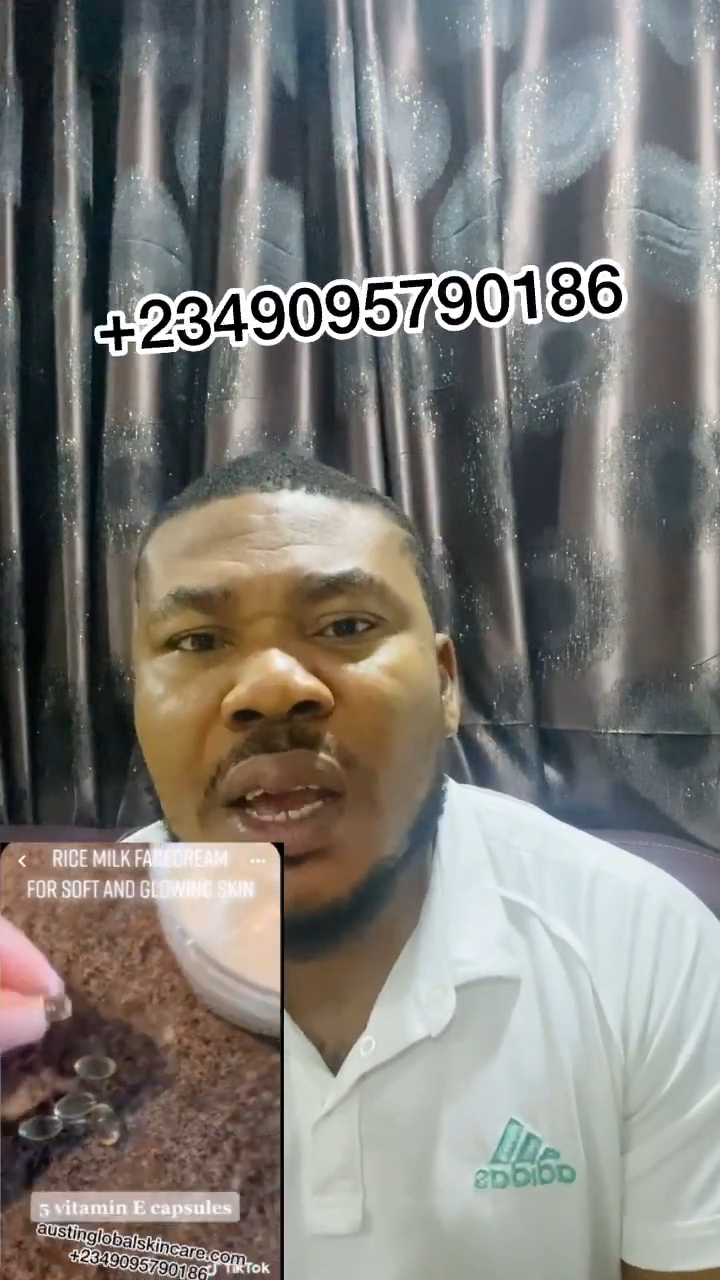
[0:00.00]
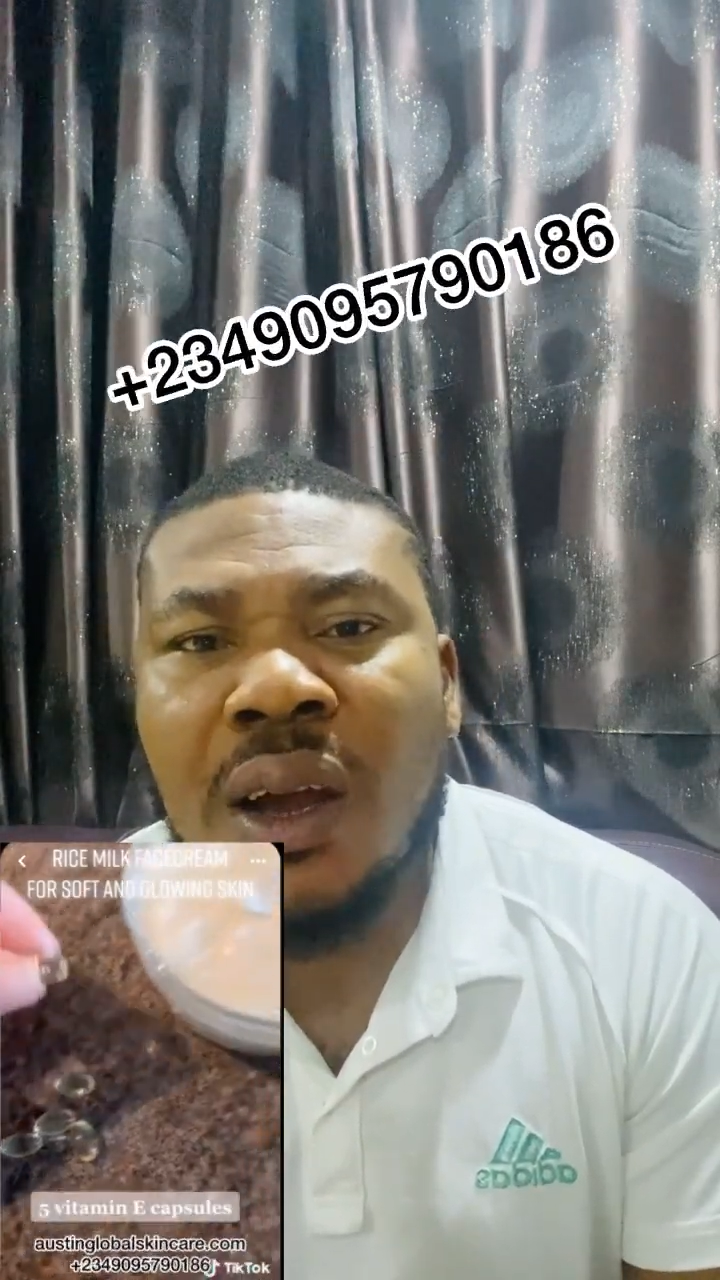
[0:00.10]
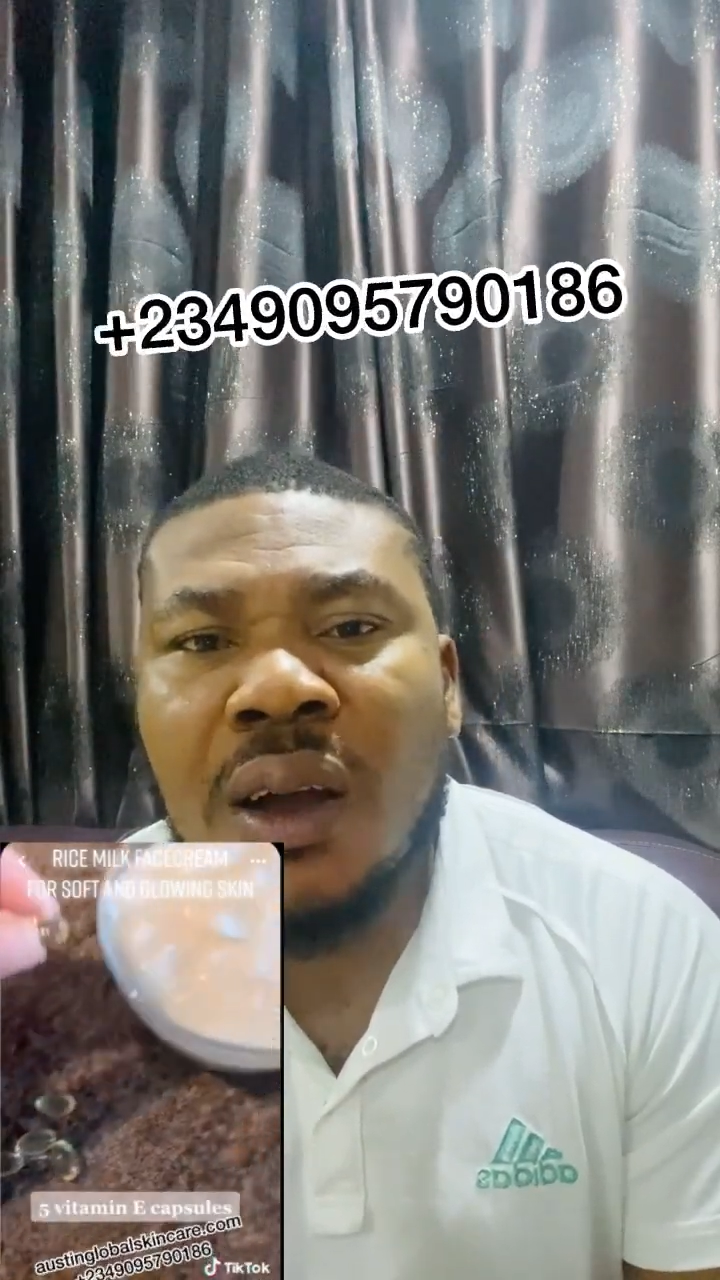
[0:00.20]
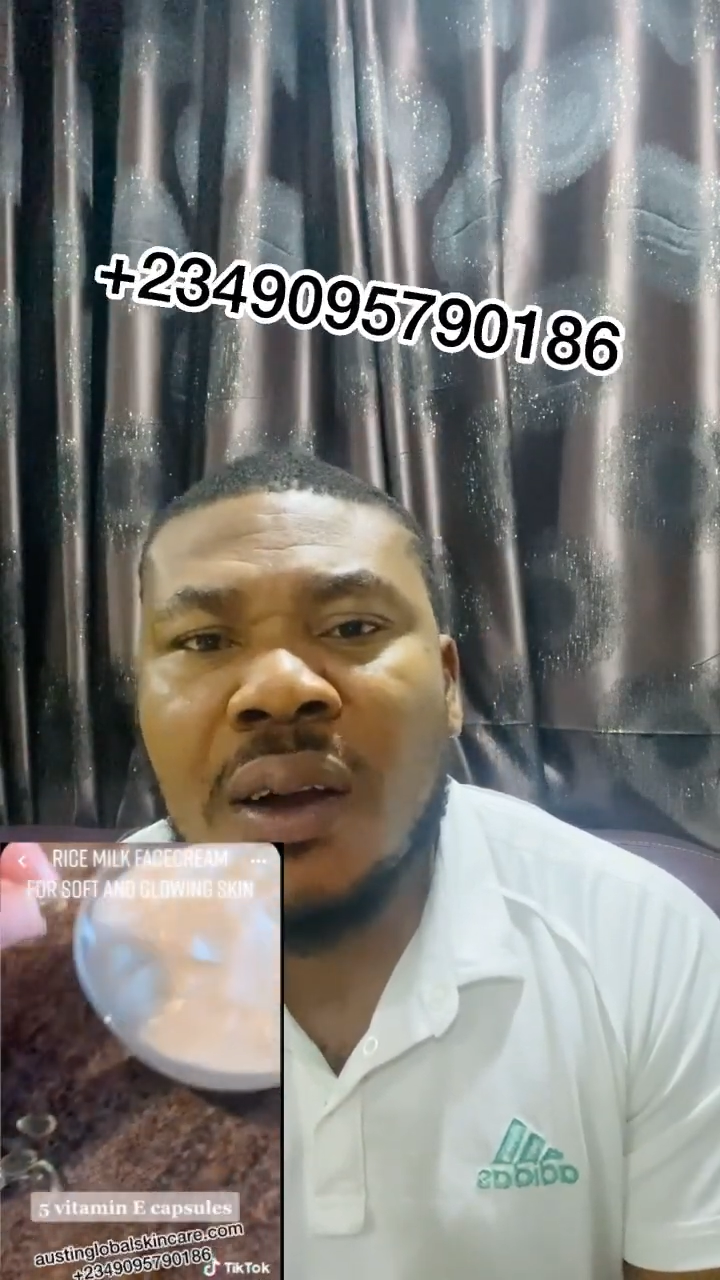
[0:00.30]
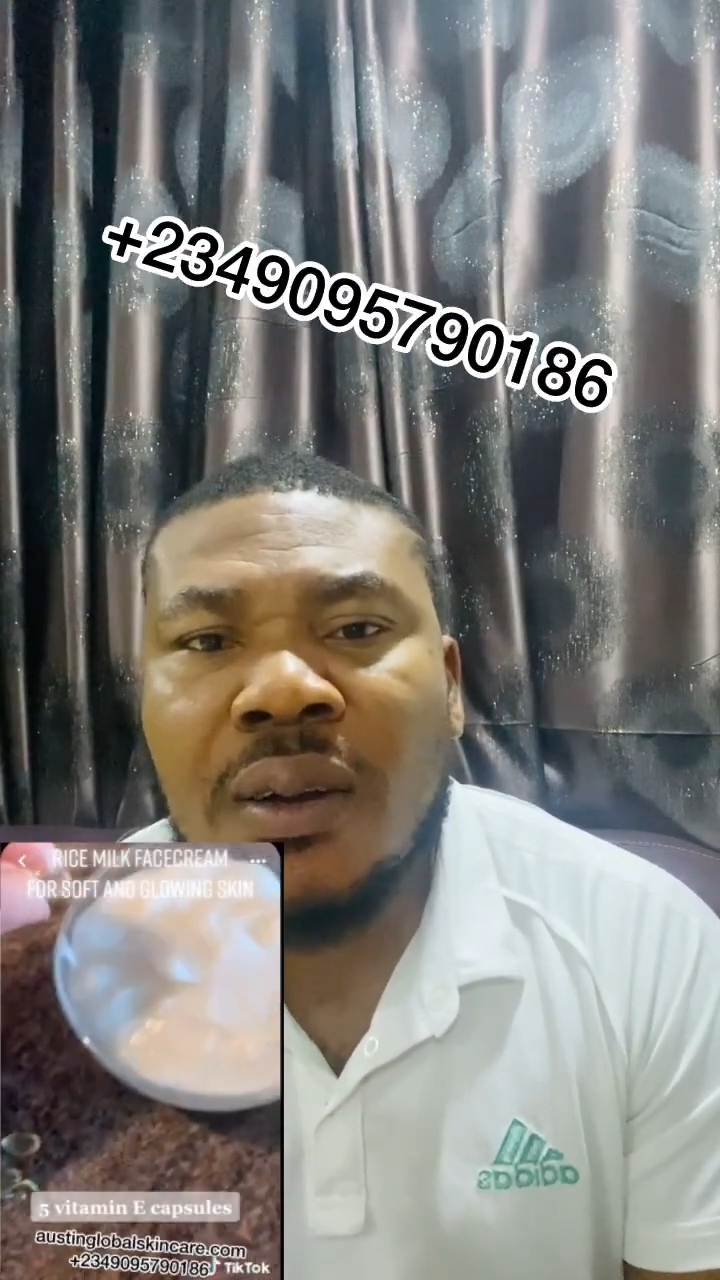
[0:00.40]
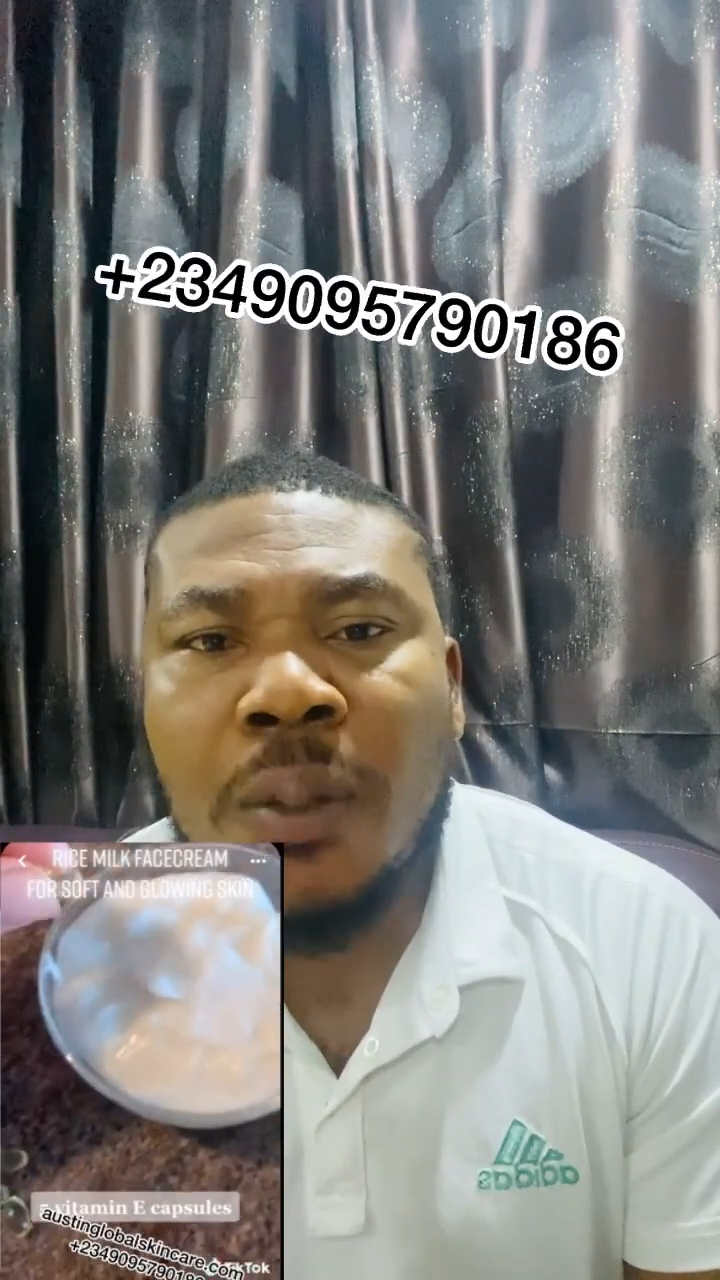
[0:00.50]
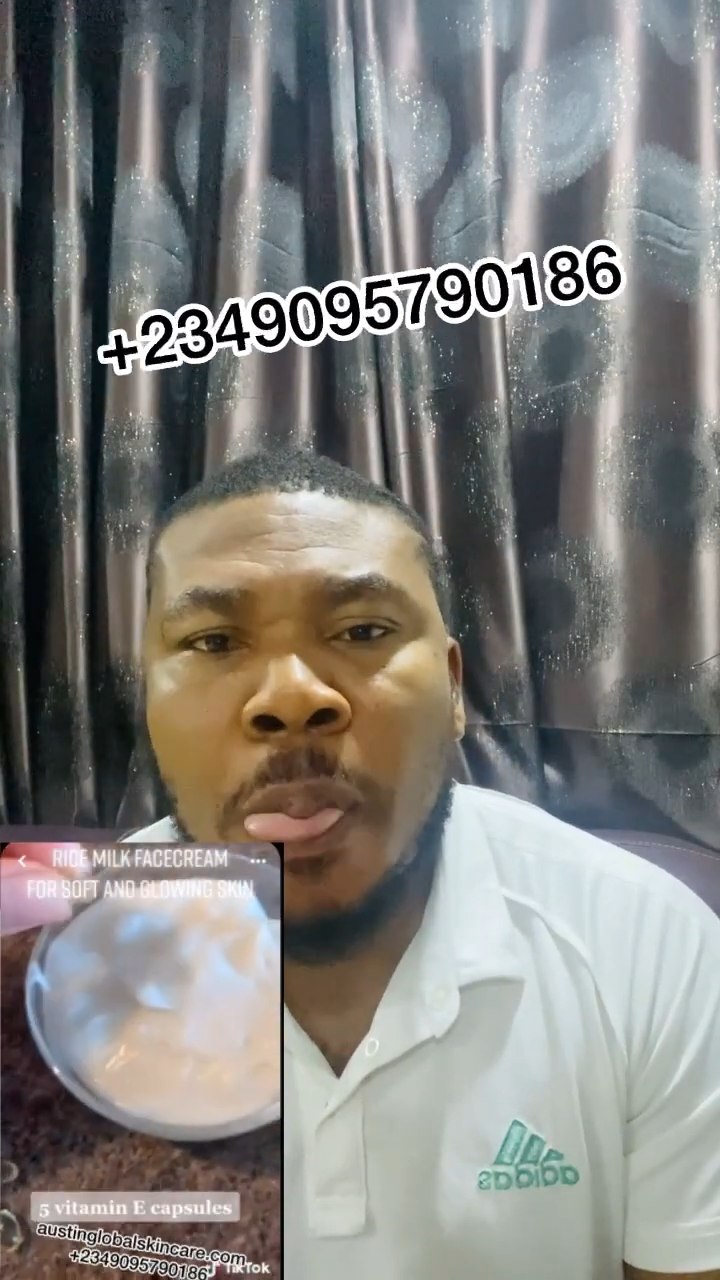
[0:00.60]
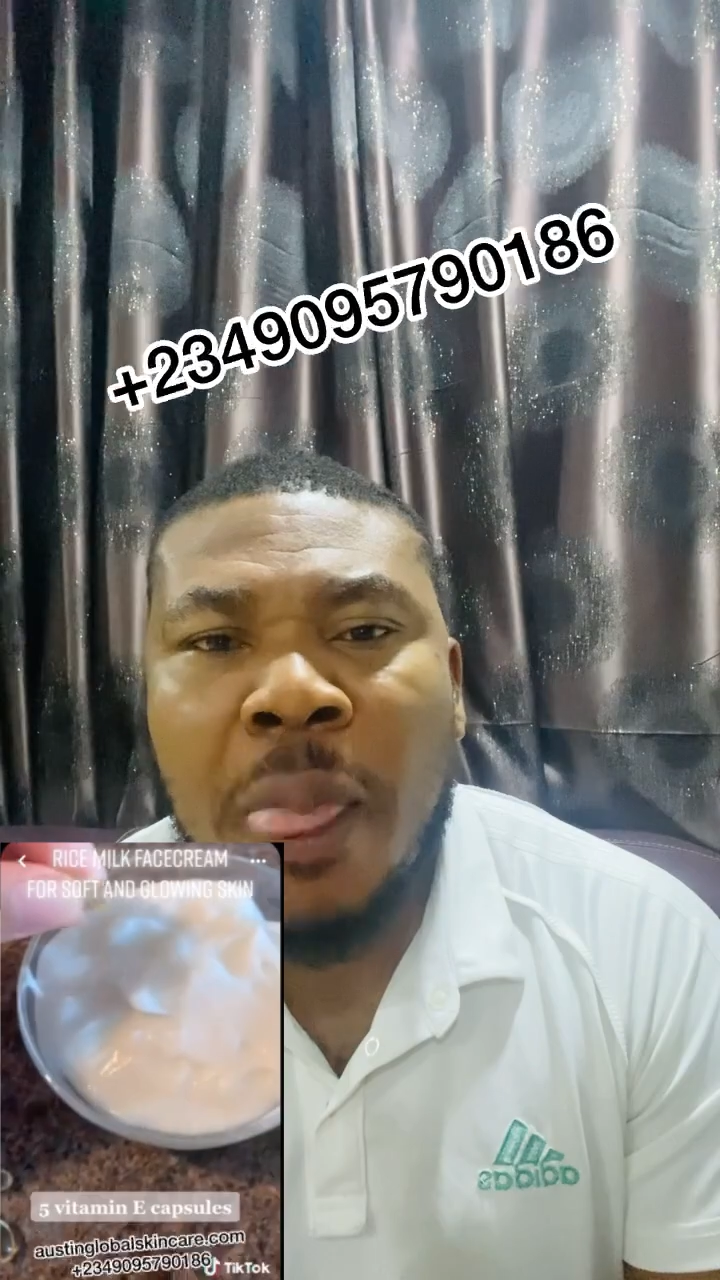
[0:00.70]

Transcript: a